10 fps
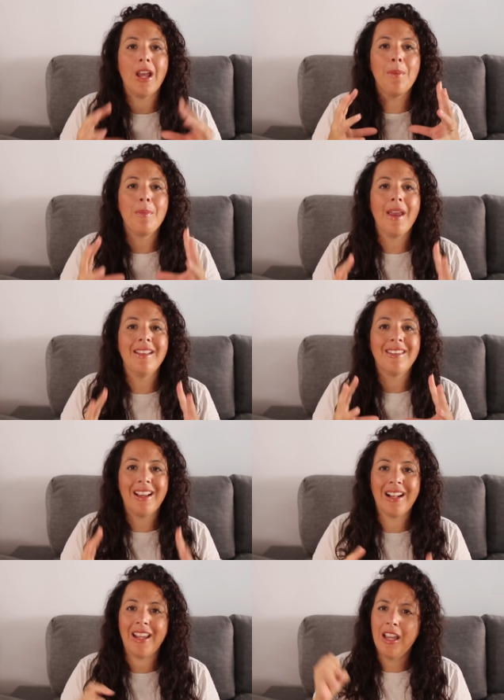
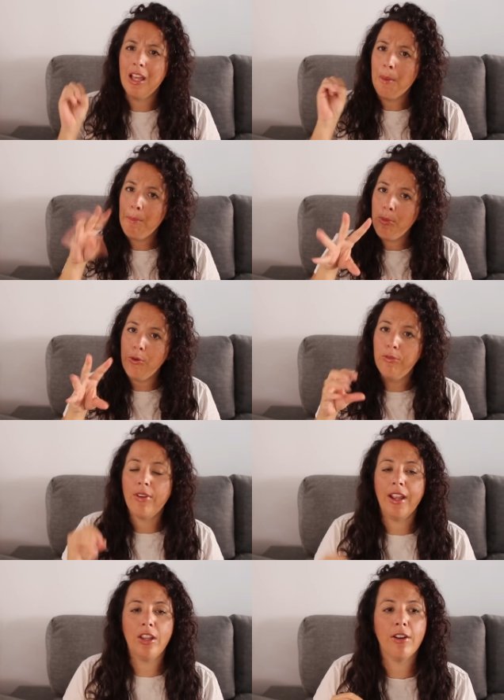amazingly poof
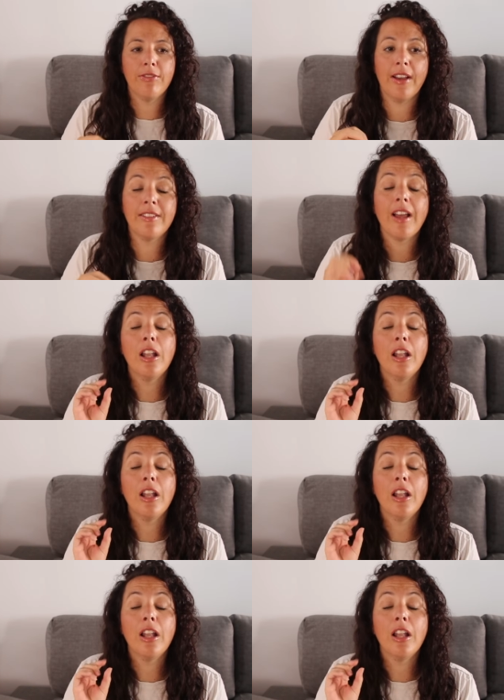in your face.